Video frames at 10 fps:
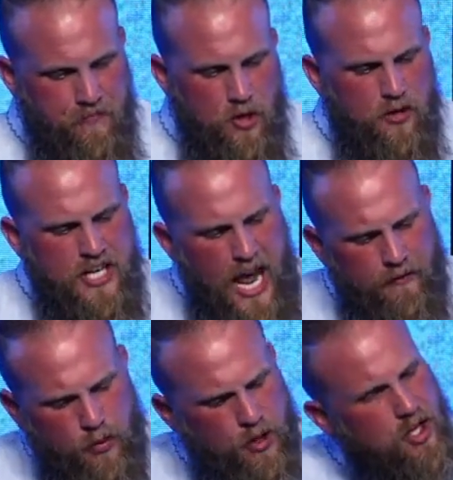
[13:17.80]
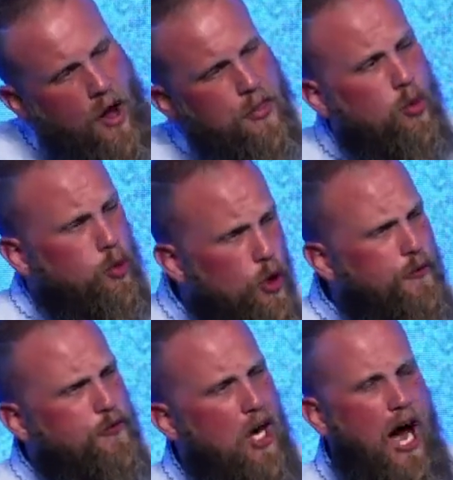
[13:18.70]
You know, David was on the
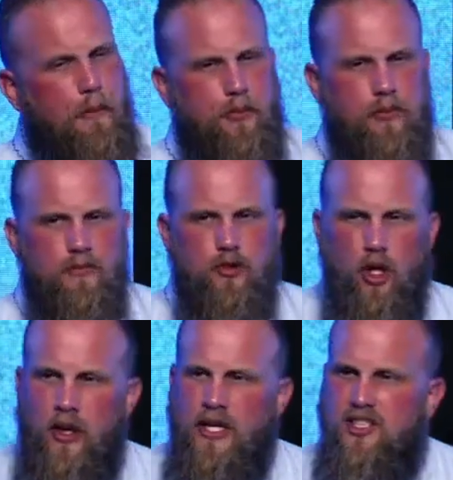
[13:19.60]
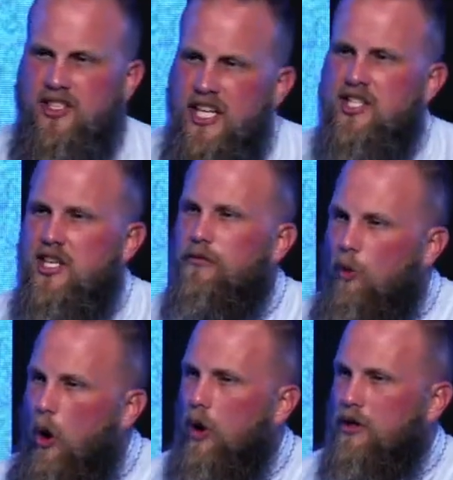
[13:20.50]
rooftop during a season of
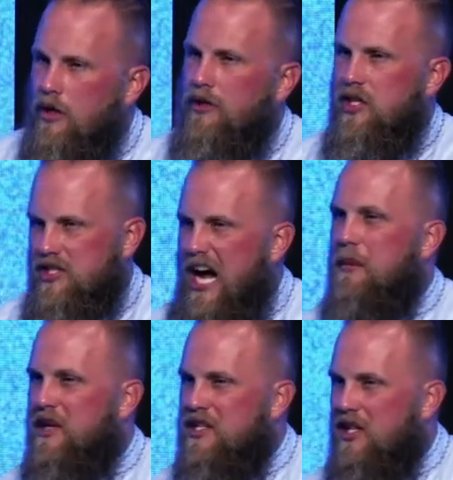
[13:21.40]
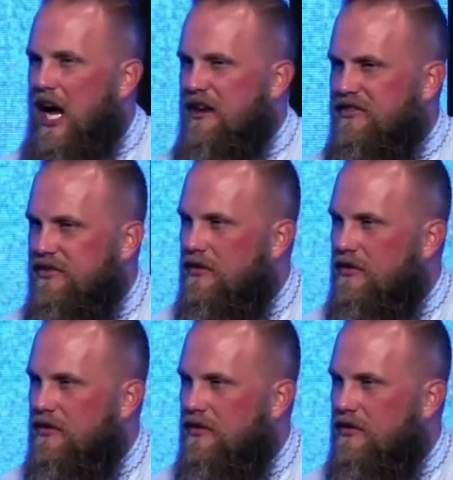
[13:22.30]
war during this time in his life.